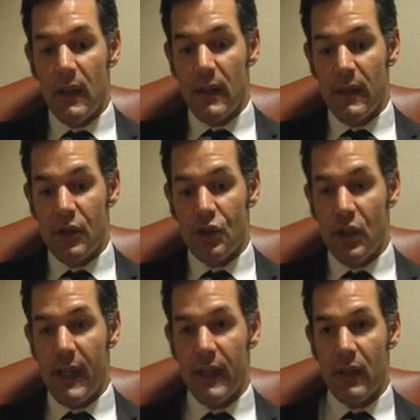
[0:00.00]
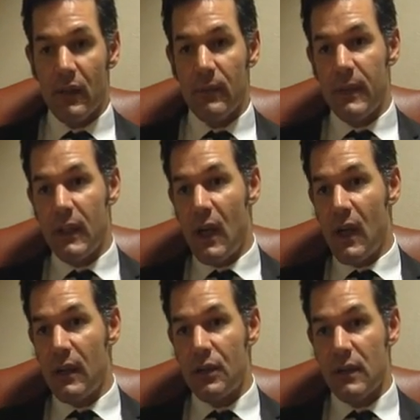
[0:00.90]
the trail
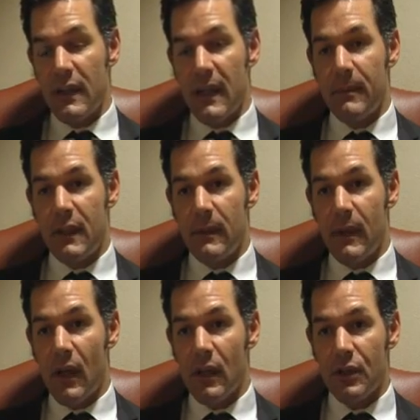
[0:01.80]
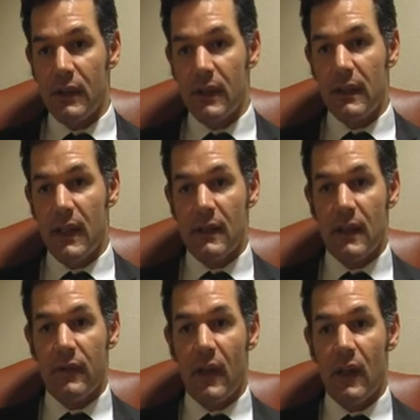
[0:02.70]
beyond just epidemiology. In this case, I
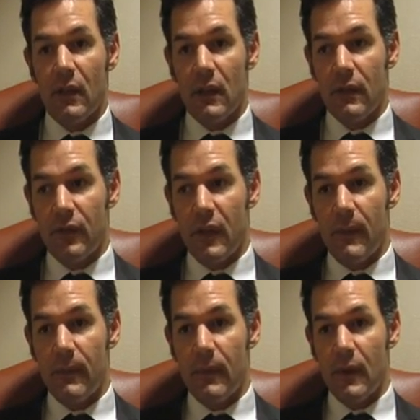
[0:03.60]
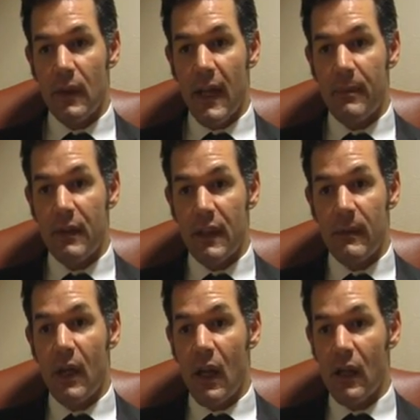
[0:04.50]
followed it from the
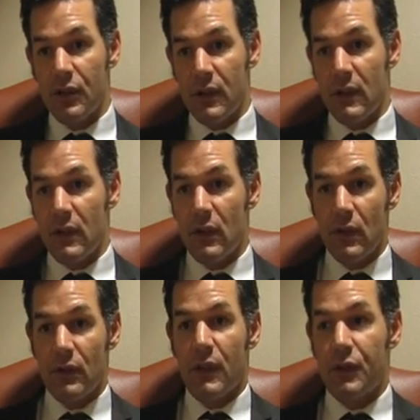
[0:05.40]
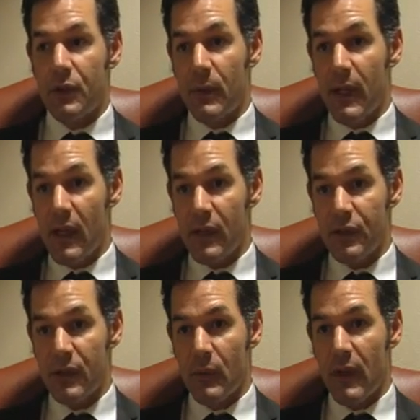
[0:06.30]
epidemiology to structural
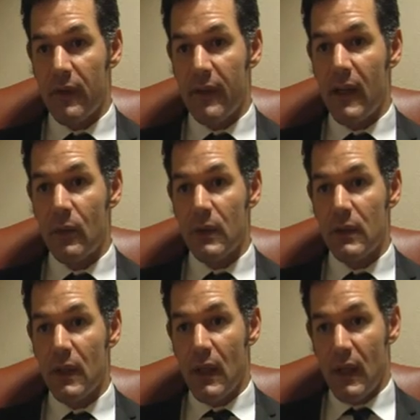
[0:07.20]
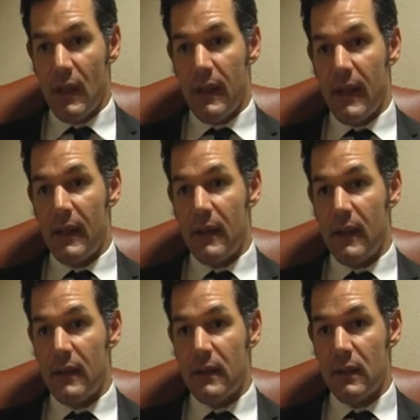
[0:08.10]
biology, and what I found was that
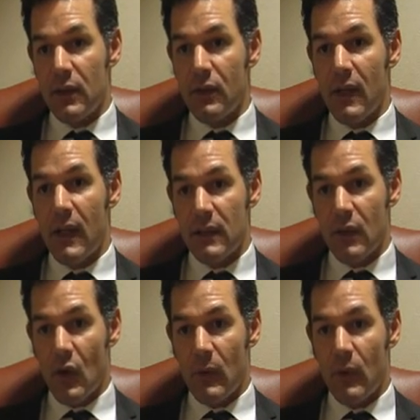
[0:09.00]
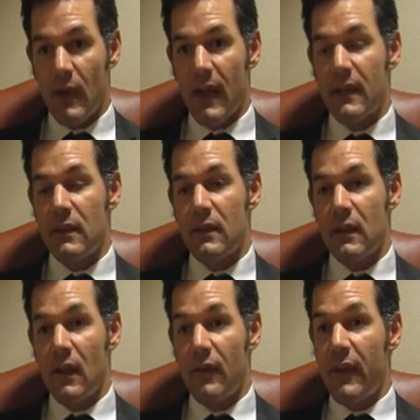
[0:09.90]
this luteinizing hormone has
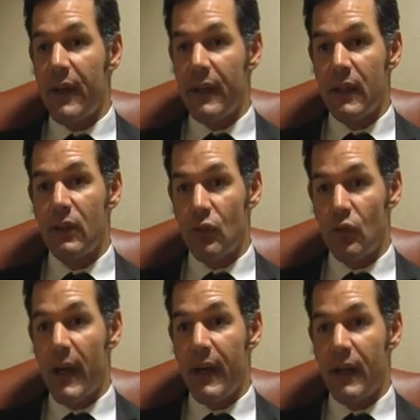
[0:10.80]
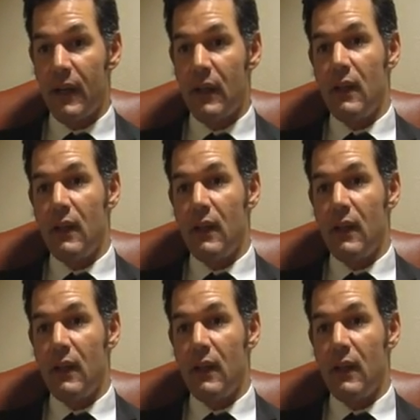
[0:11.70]
a very rare